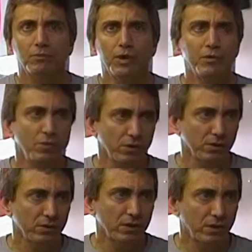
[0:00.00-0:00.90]
we
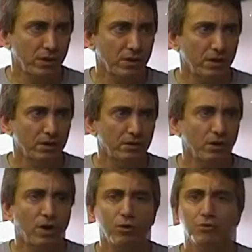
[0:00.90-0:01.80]
will uh,
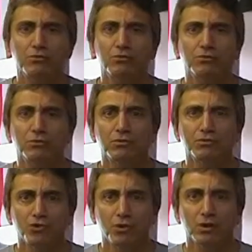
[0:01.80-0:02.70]
go
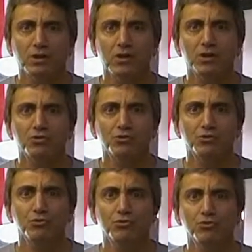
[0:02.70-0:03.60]
shortly
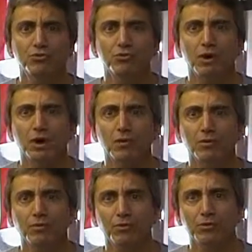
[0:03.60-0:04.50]
to
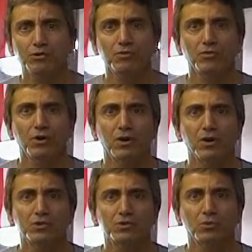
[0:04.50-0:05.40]
our voiceover
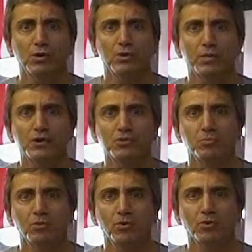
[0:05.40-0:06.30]
artist, William
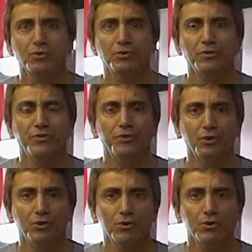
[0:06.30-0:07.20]
H. Morrow
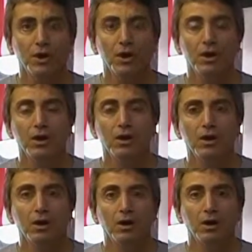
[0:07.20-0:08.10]
III,
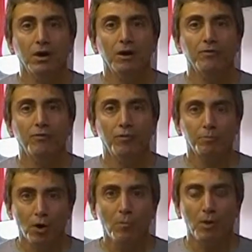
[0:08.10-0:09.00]
uh, for
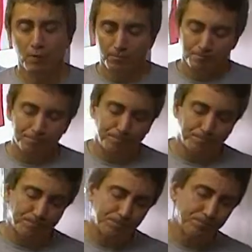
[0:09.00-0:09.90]
promo.
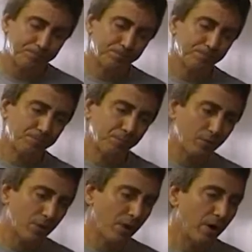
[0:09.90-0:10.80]
All
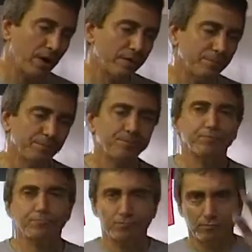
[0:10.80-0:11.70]
right?
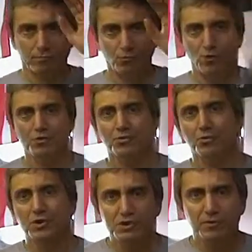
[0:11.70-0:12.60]
Words
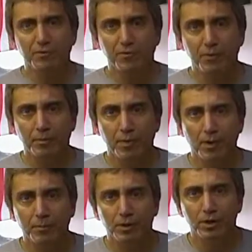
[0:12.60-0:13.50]
of wisdom from
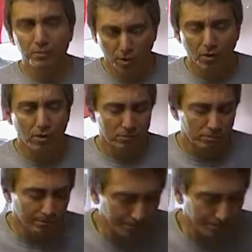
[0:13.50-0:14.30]
uh, Billy Morrow.